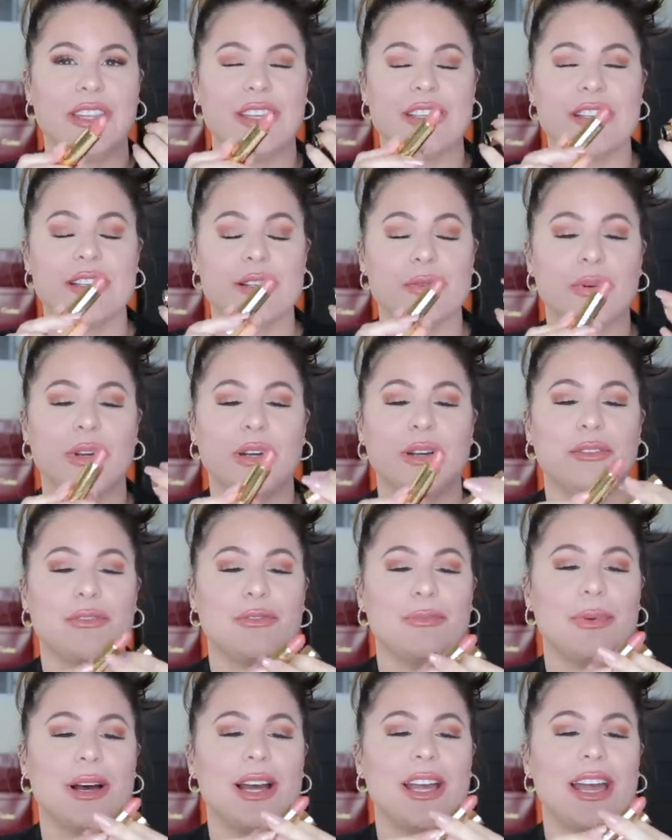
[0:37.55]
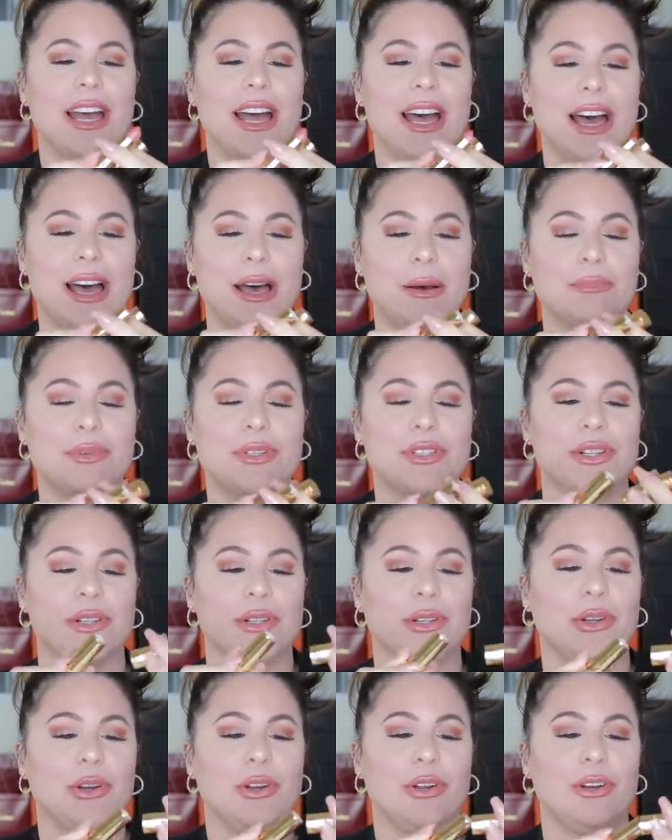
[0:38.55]
This is one of my
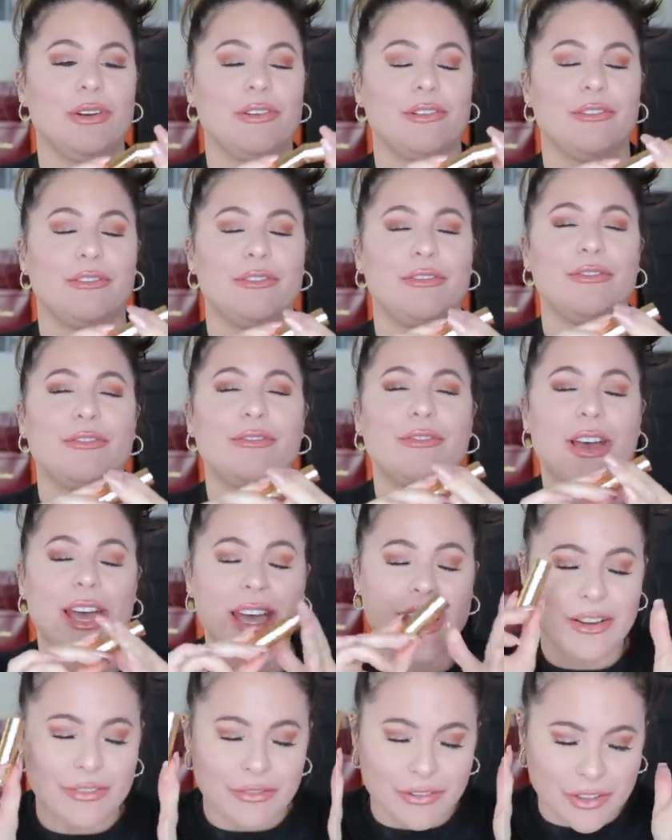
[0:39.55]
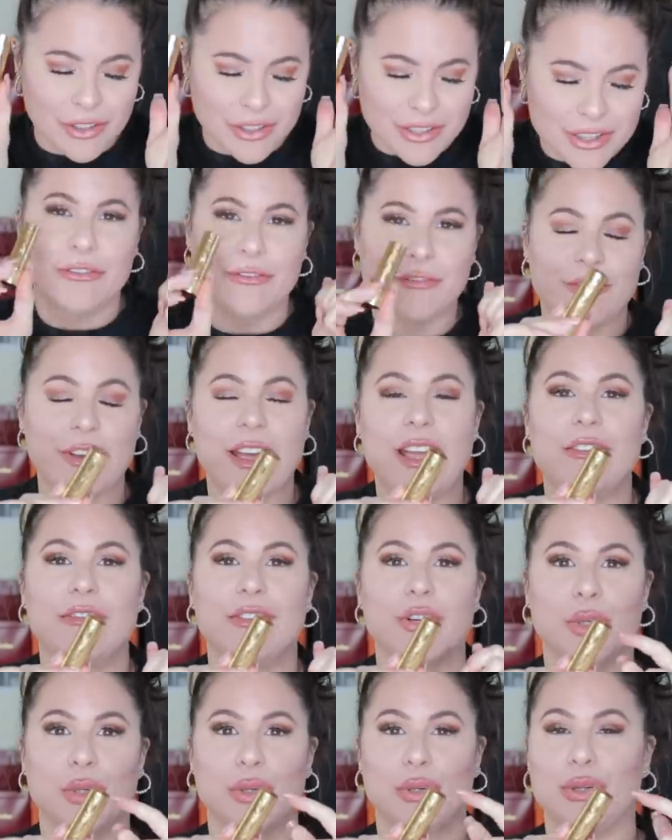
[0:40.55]
absolute favorite,
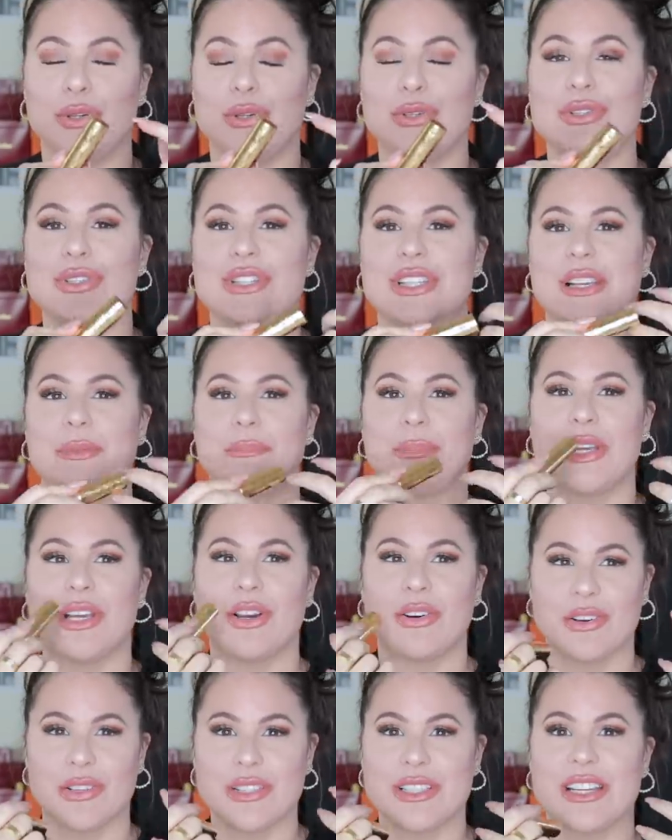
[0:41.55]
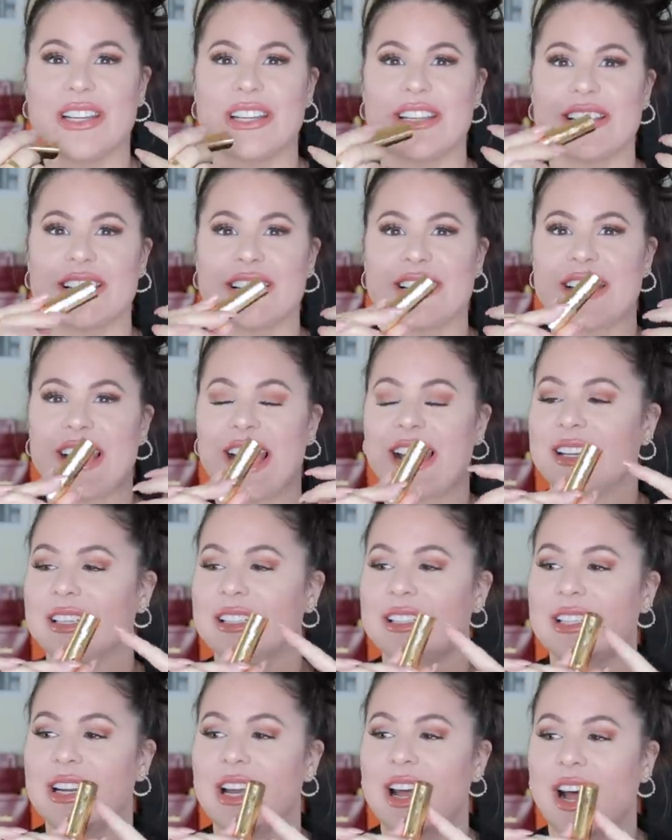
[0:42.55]
favorite nudes because it is a
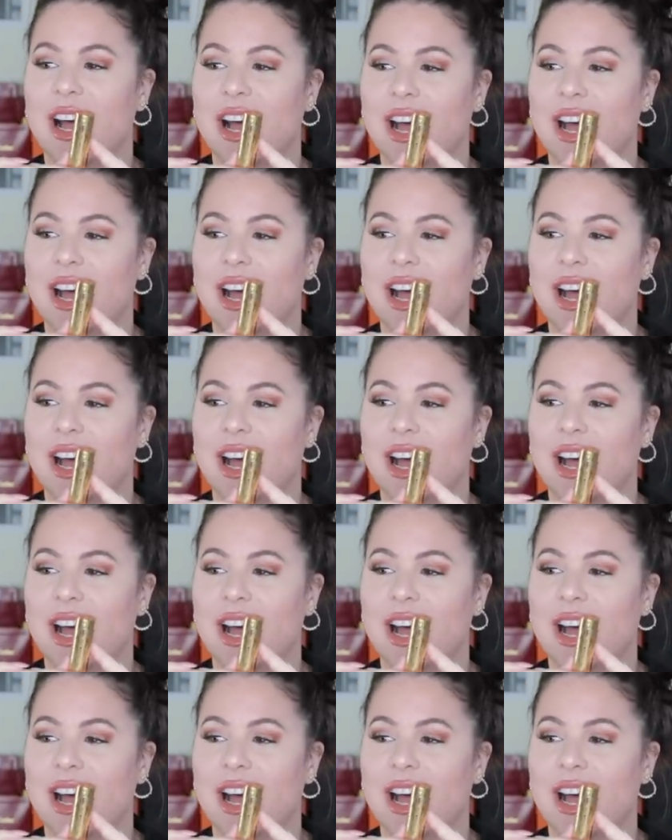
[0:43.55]
satin.